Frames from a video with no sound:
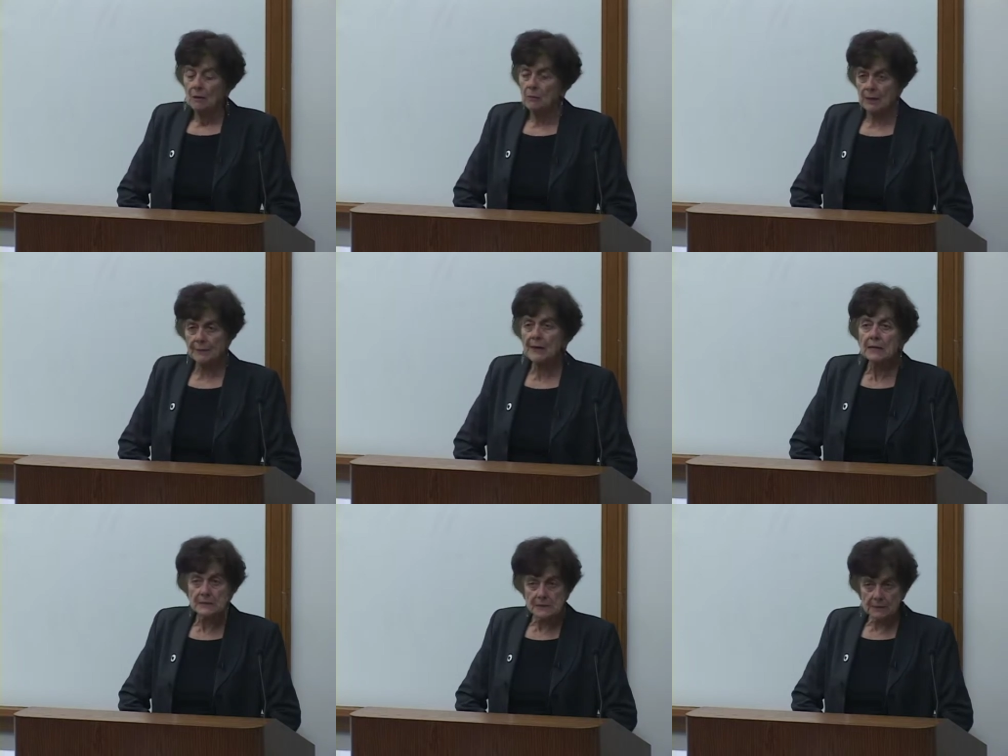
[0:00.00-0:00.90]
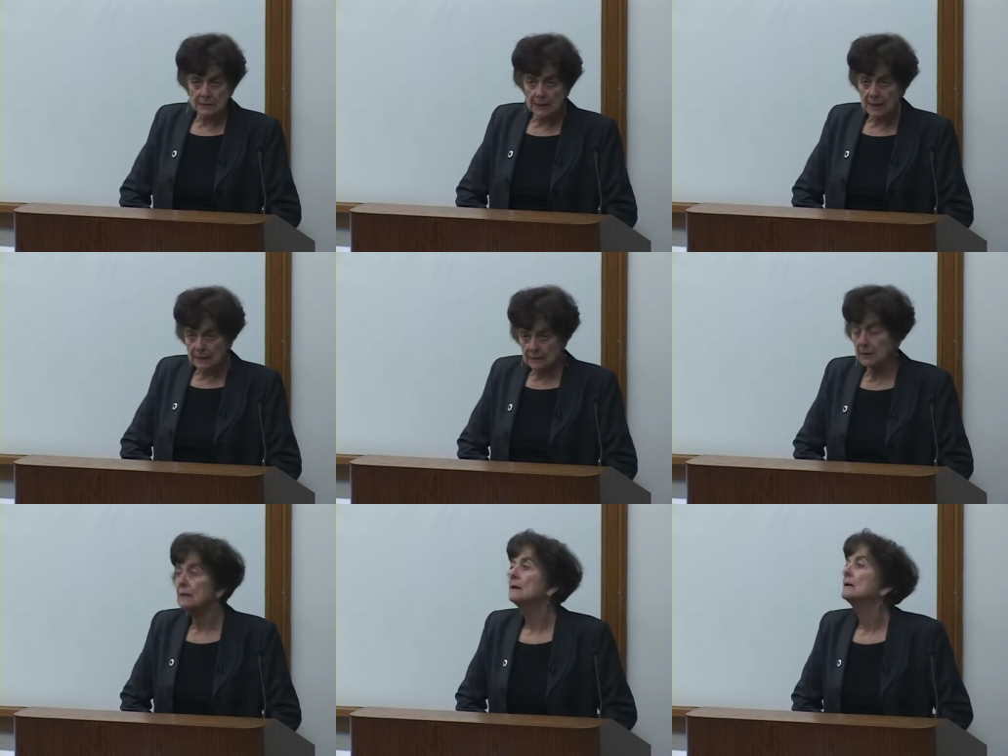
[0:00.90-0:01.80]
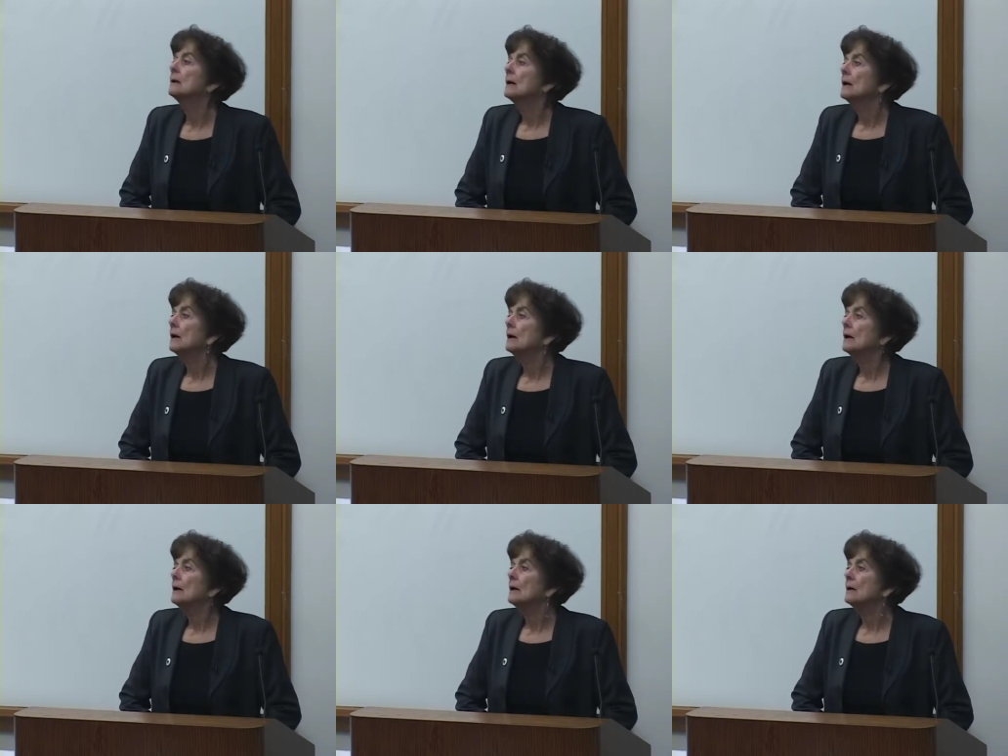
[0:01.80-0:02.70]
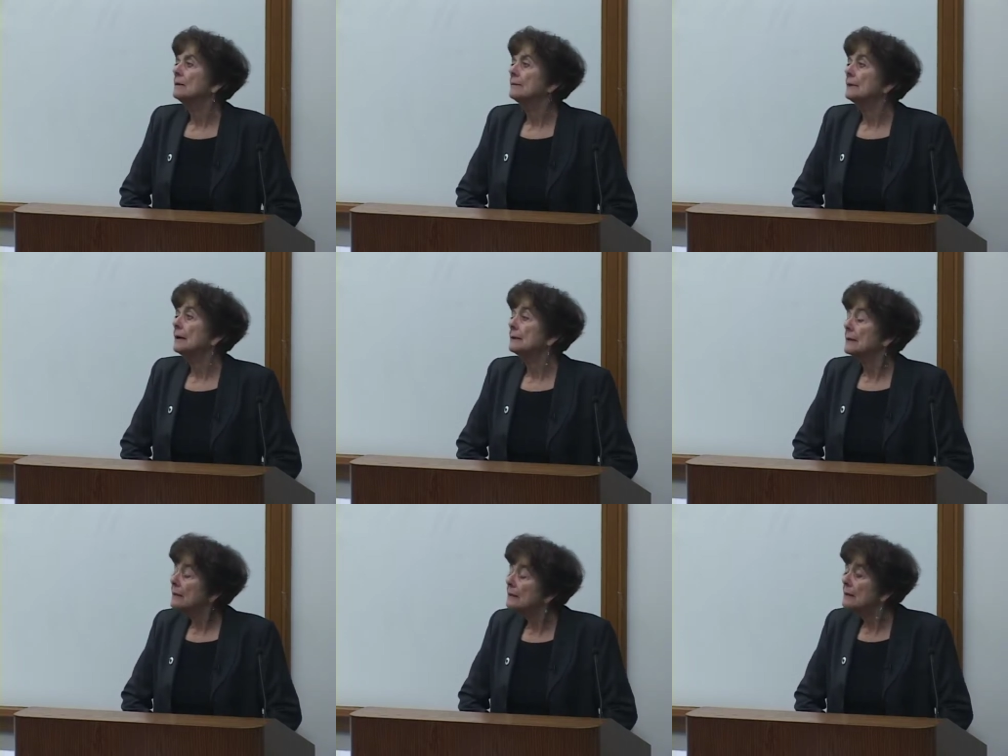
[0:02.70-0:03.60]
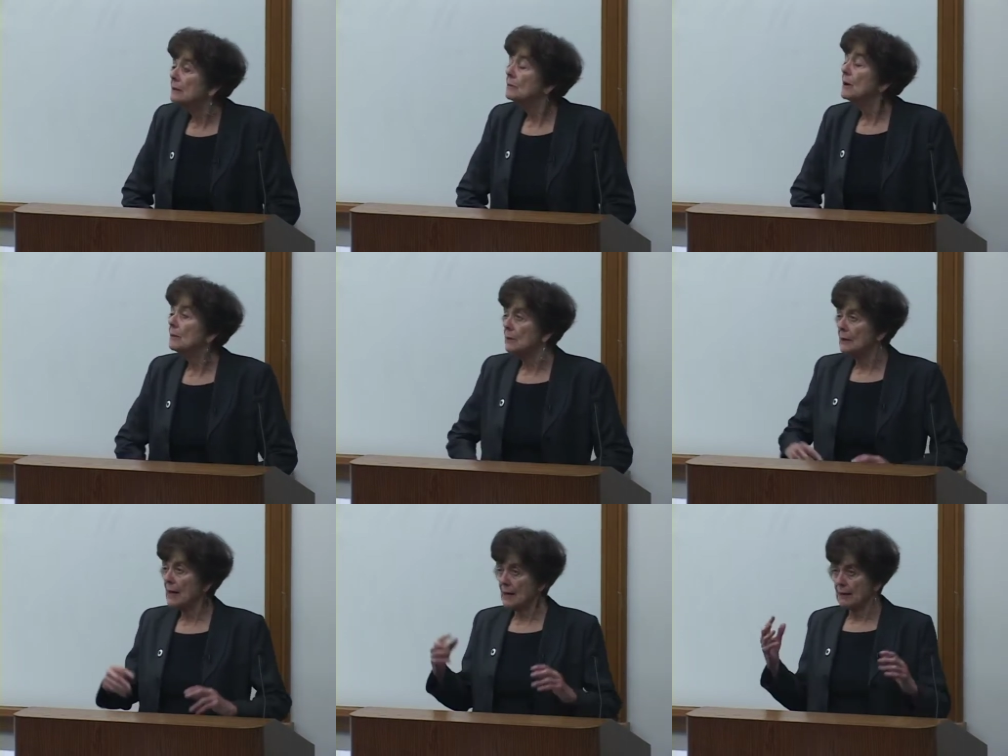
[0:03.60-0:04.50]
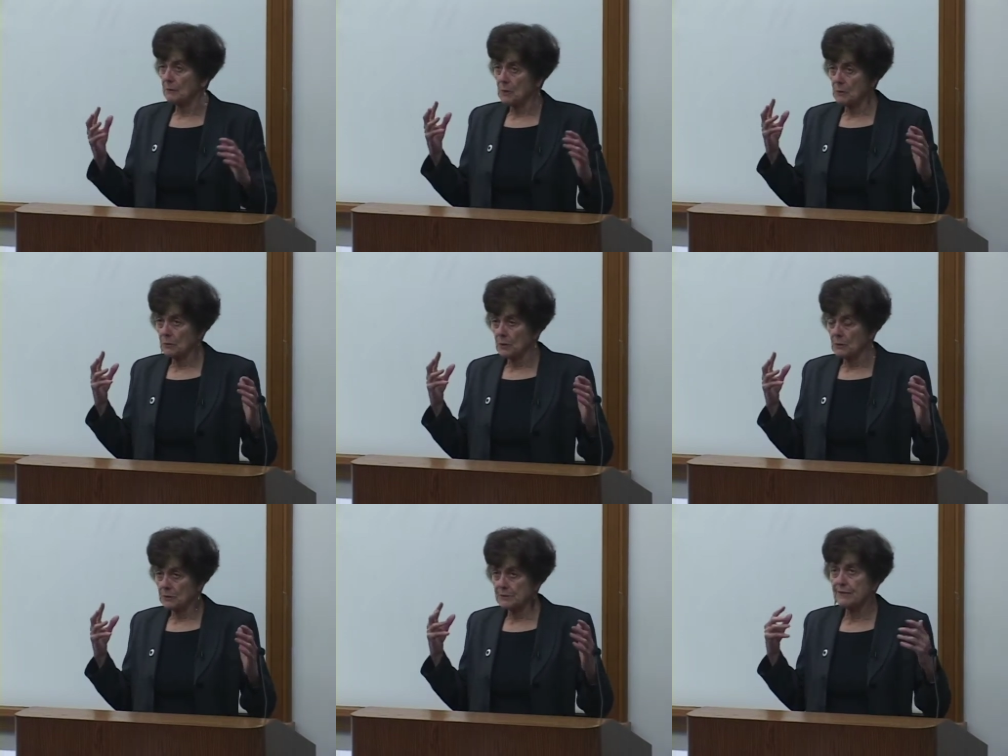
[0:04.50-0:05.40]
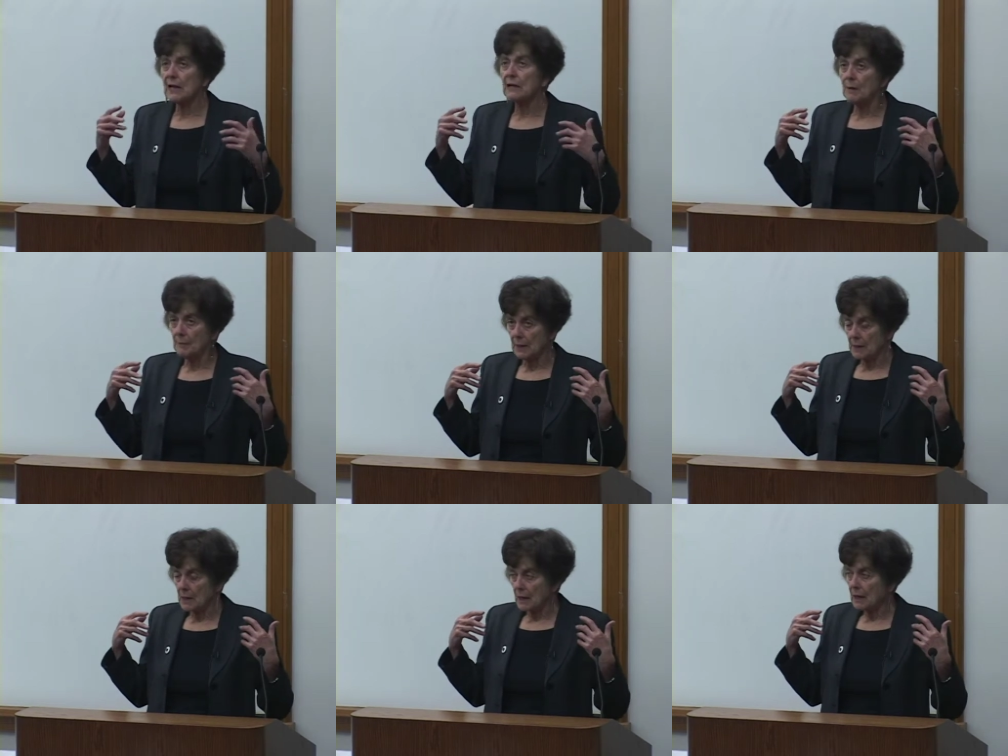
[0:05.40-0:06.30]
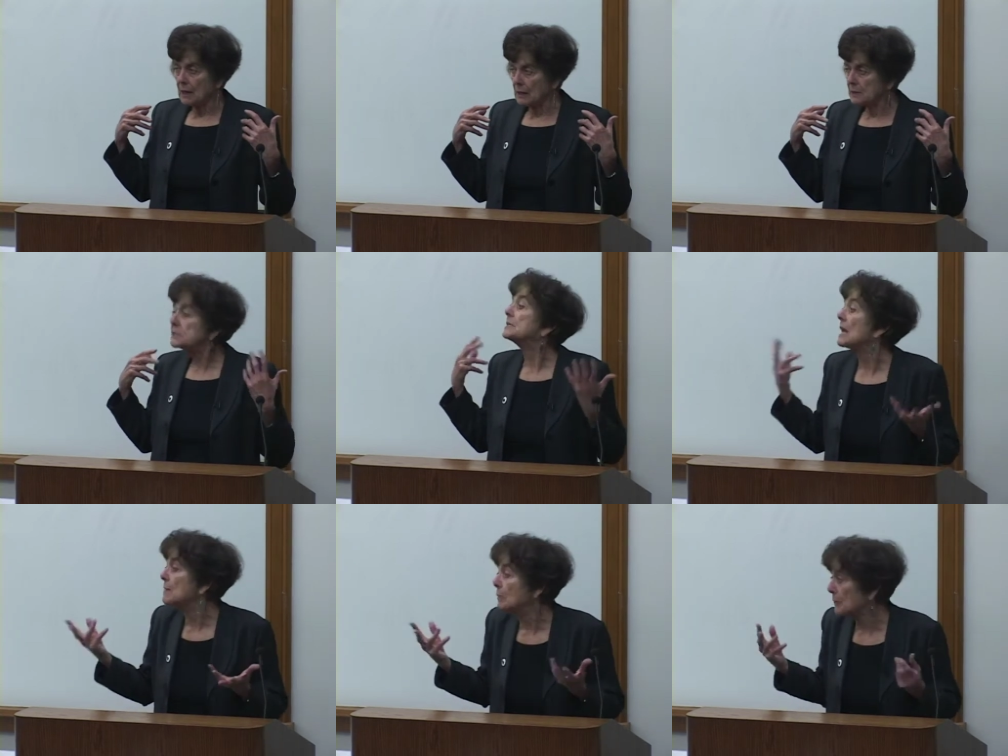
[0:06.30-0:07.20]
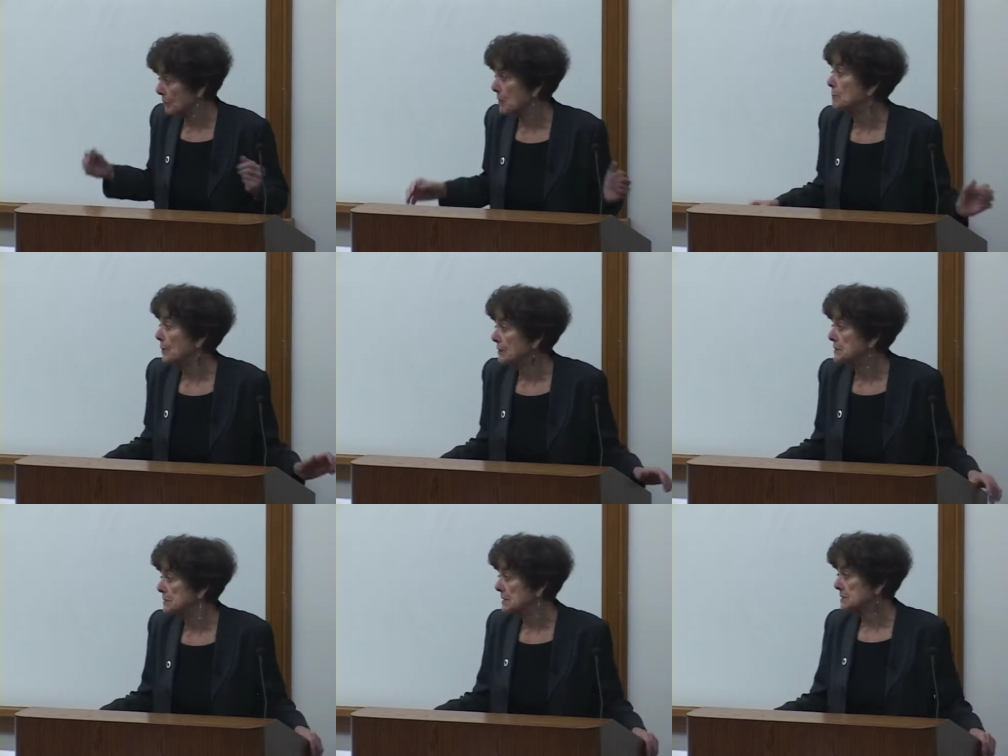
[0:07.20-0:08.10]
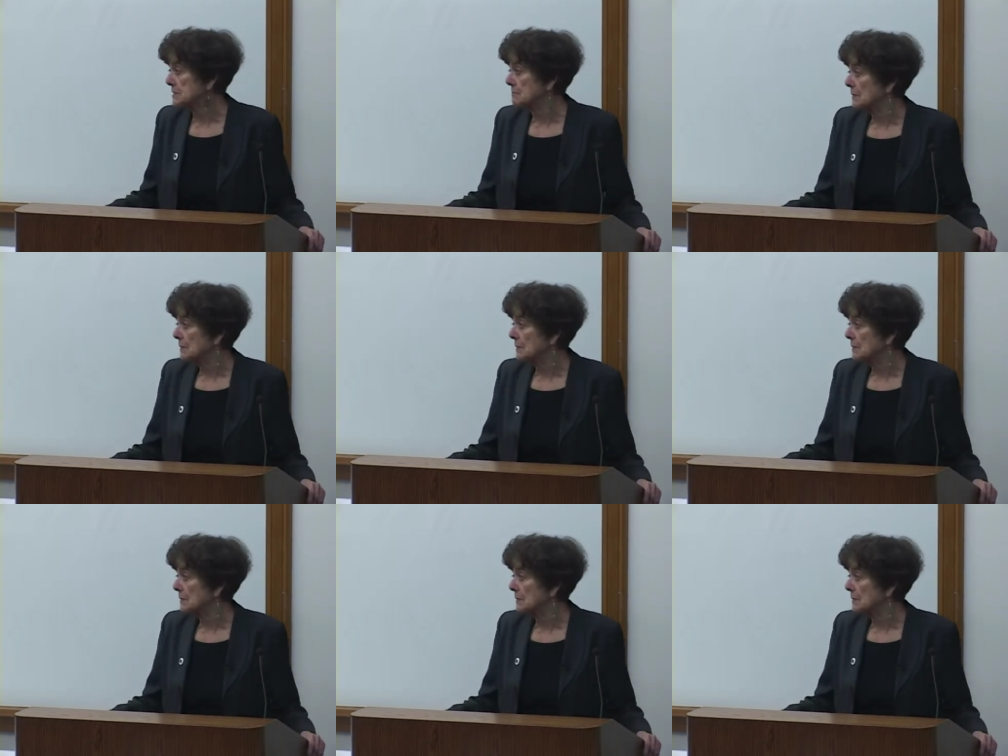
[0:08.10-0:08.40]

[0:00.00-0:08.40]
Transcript: Well, I think it's unlikely uh, that we would, we, we would develop a stable three-party system.